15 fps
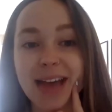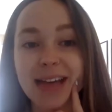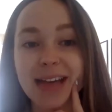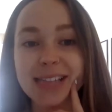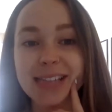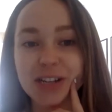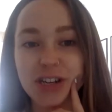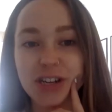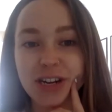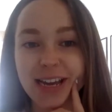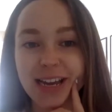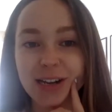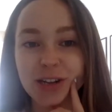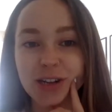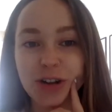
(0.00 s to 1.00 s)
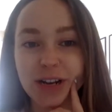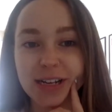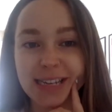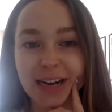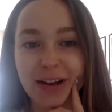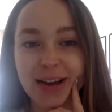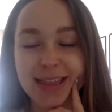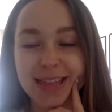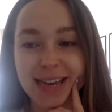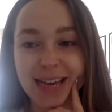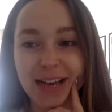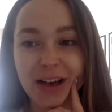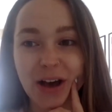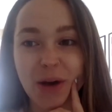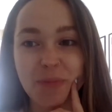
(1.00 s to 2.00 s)
that's actually interesting, I
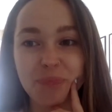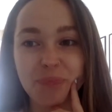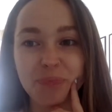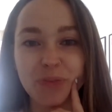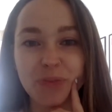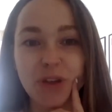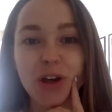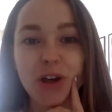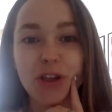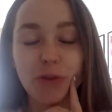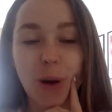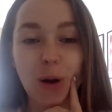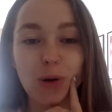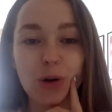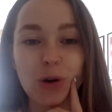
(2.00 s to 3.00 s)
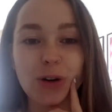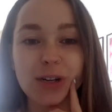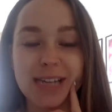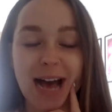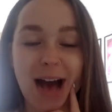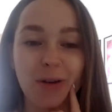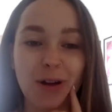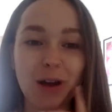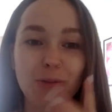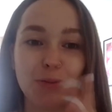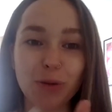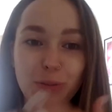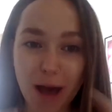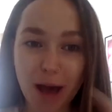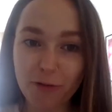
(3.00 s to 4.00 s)
think, um, throughout lockdown and
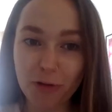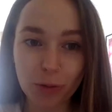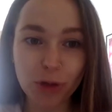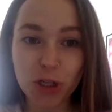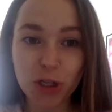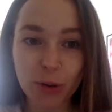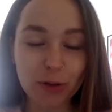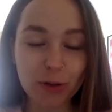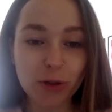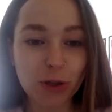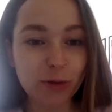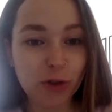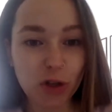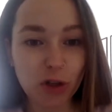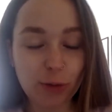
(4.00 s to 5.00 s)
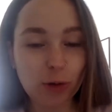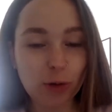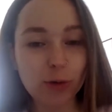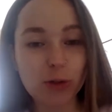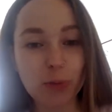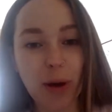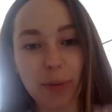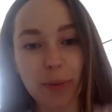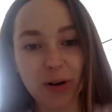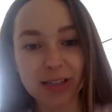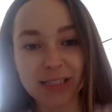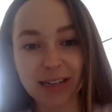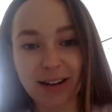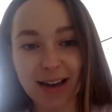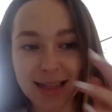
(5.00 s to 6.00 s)
with everyone doing lots of Zoom calls and
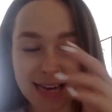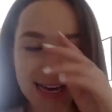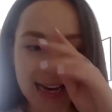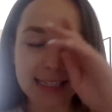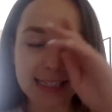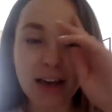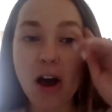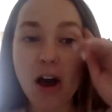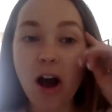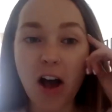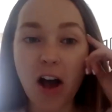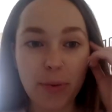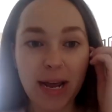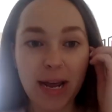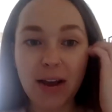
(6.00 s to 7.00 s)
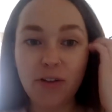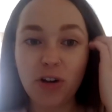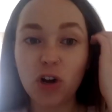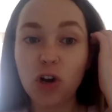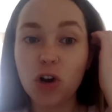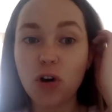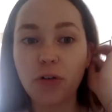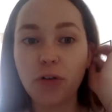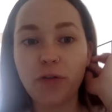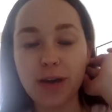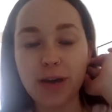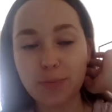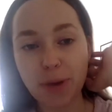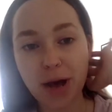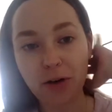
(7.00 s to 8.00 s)
webinars and like this, I've been hearing a lot of
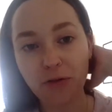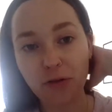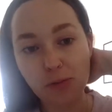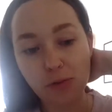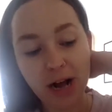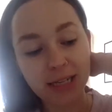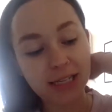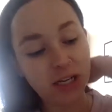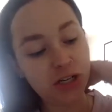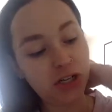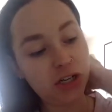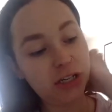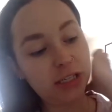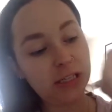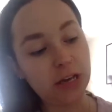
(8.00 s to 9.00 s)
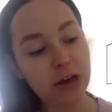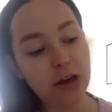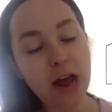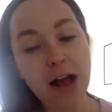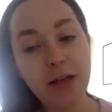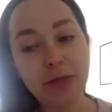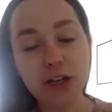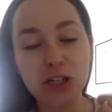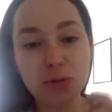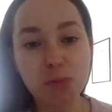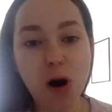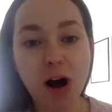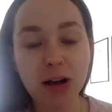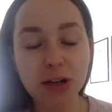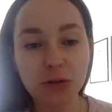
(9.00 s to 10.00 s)
feedback from practitioners that the
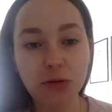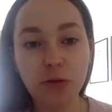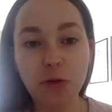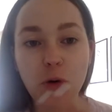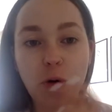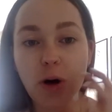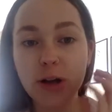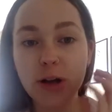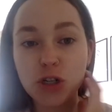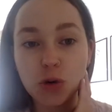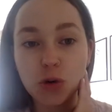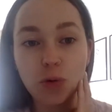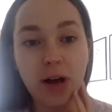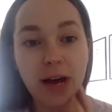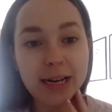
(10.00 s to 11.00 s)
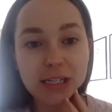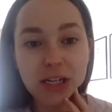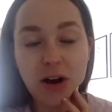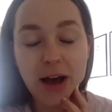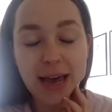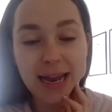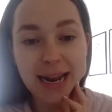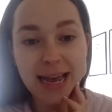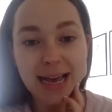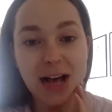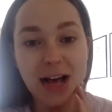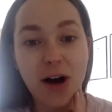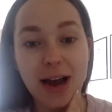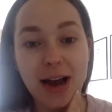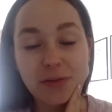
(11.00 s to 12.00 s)
demand for jawline tightening
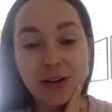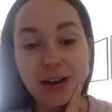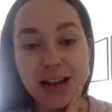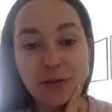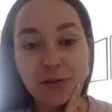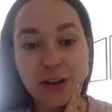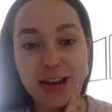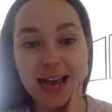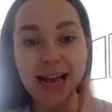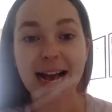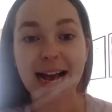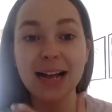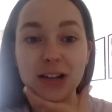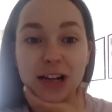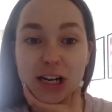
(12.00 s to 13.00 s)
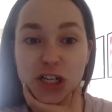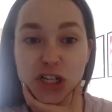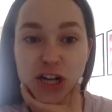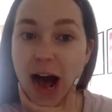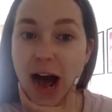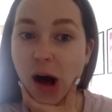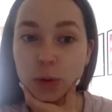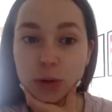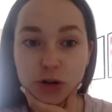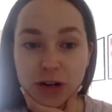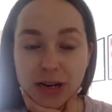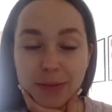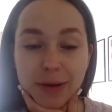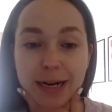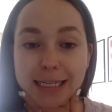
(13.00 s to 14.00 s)
and kind of lifting and like jowl
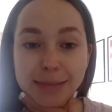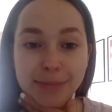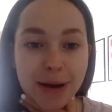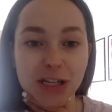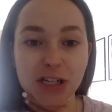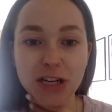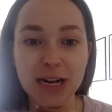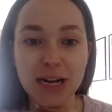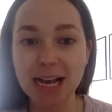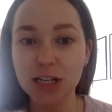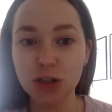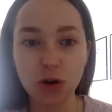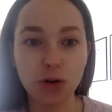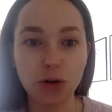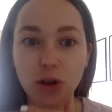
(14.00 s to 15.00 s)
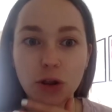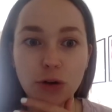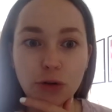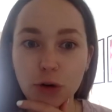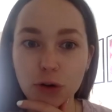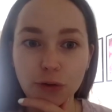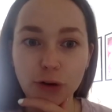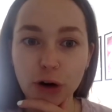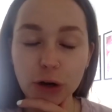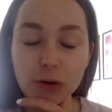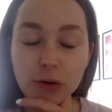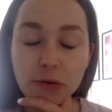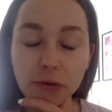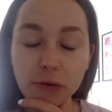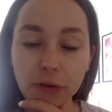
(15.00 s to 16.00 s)
treatment, especially, has gone through the
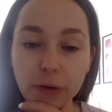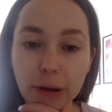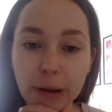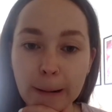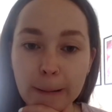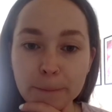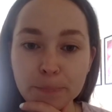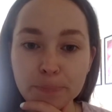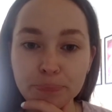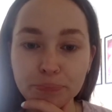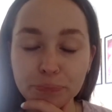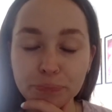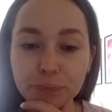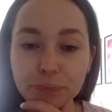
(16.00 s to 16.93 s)
roof. Yeah,